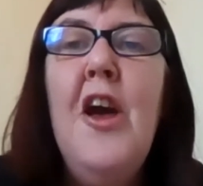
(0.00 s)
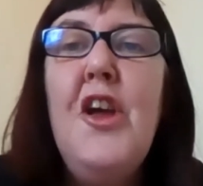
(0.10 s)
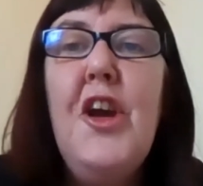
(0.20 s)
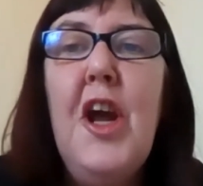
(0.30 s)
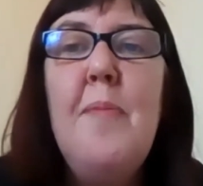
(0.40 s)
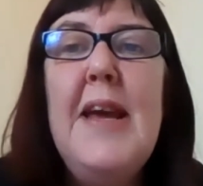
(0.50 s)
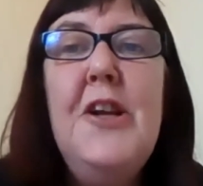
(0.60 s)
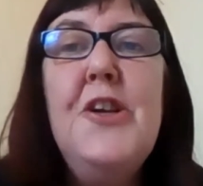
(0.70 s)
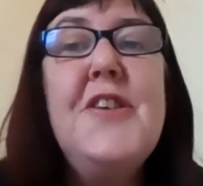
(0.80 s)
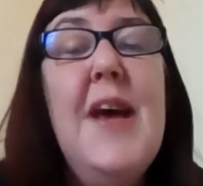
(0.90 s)
You're going to be in
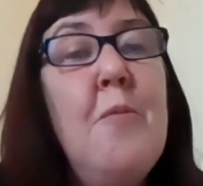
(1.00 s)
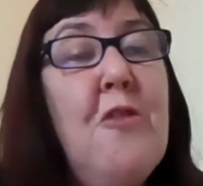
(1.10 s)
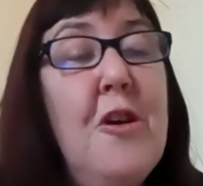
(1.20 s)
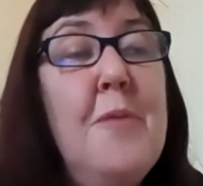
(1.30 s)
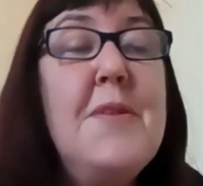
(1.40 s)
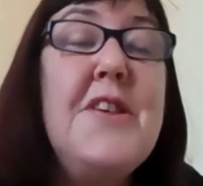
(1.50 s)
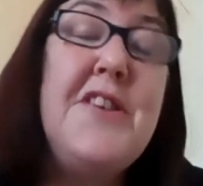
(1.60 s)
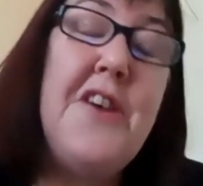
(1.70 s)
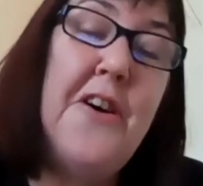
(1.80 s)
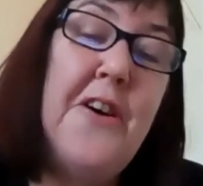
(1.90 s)
your same groups,
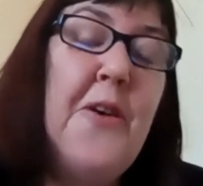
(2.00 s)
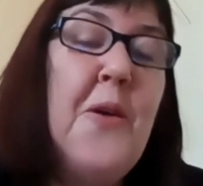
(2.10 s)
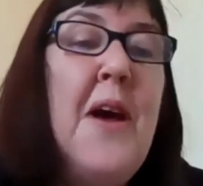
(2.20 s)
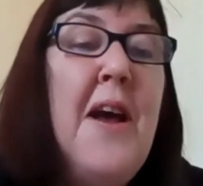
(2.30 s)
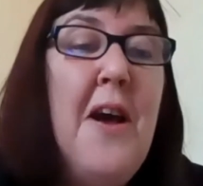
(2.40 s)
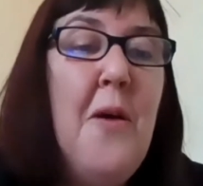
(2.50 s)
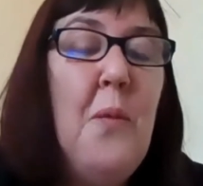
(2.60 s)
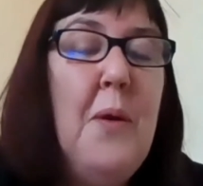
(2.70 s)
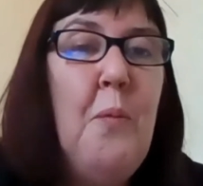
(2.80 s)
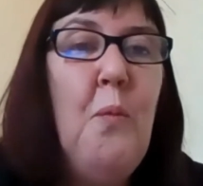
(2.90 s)
so we